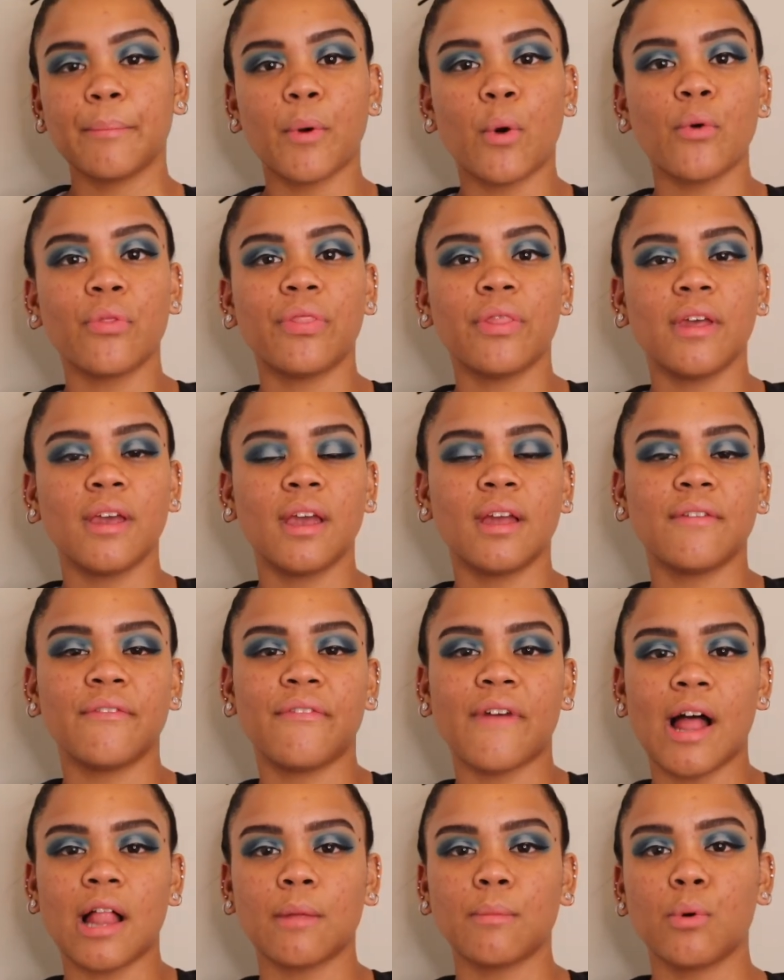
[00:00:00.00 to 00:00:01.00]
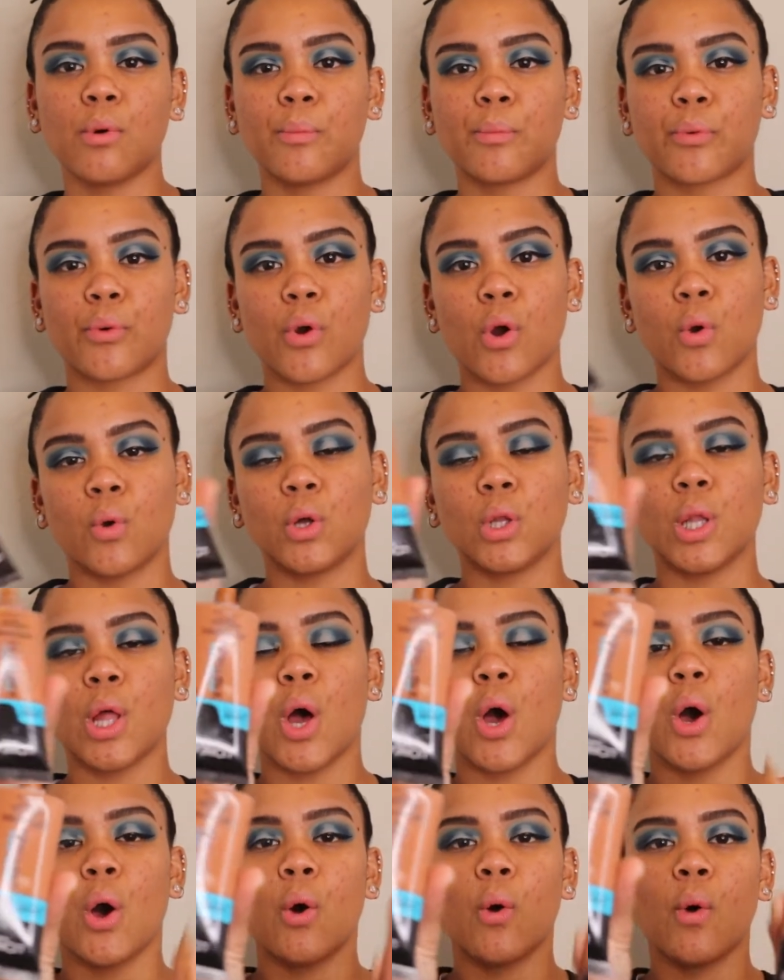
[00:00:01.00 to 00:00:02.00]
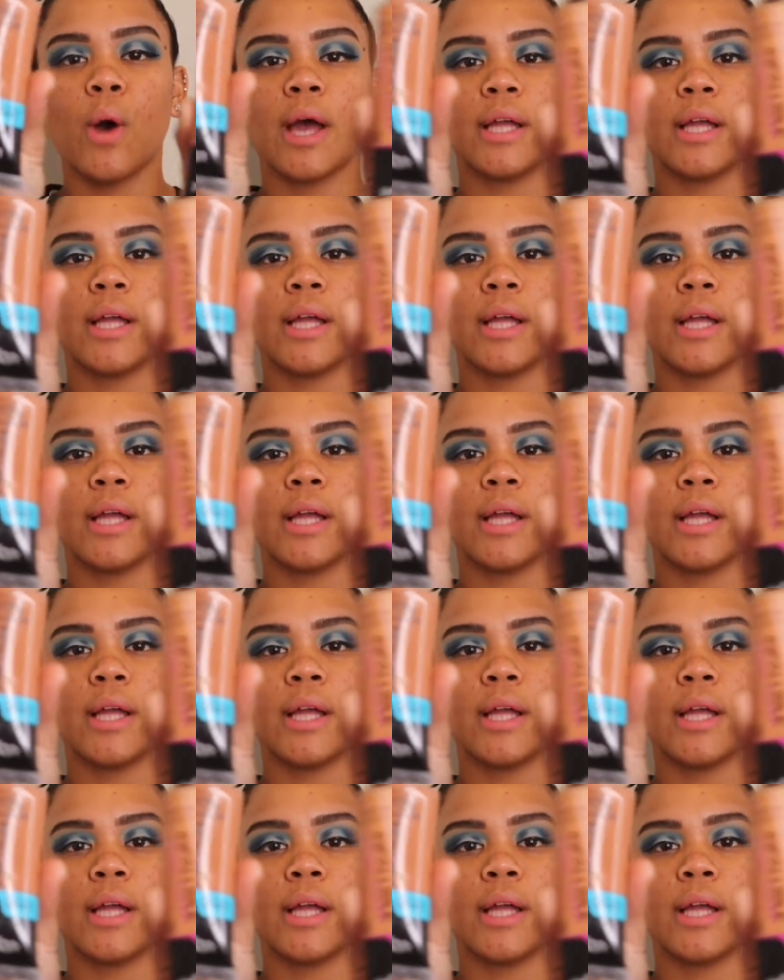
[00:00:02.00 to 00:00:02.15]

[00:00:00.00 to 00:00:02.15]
both the Infallible Pro Glow